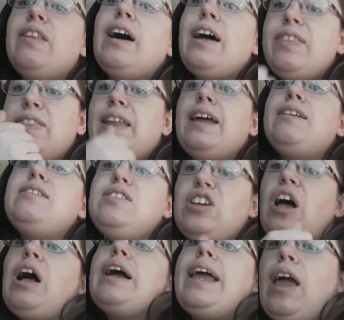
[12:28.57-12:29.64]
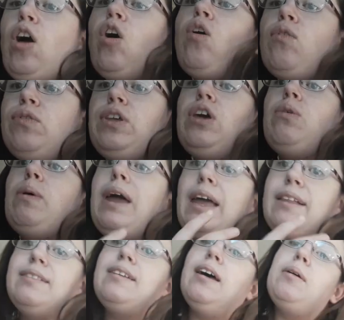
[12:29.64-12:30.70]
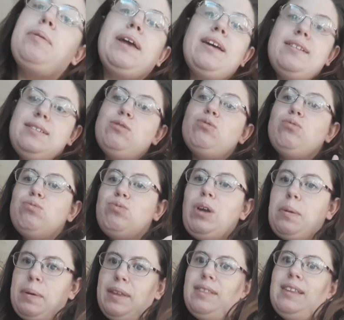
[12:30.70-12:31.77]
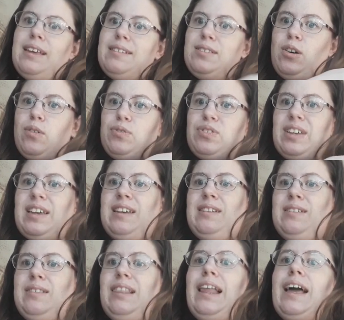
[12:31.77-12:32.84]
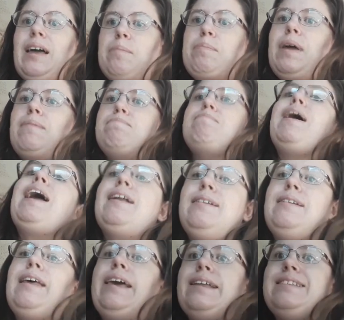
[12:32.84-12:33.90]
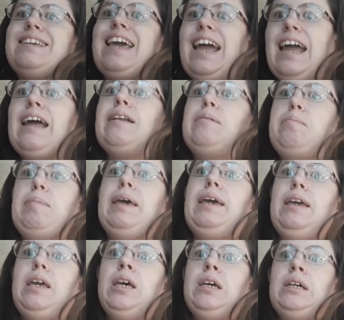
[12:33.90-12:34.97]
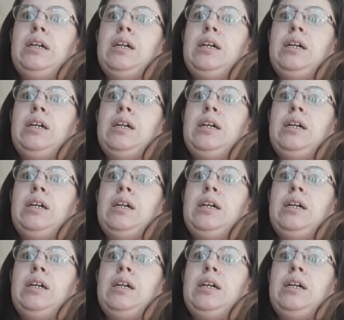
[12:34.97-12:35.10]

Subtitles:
and then tug it off you, it does, because ripping these off like a big band-aid can be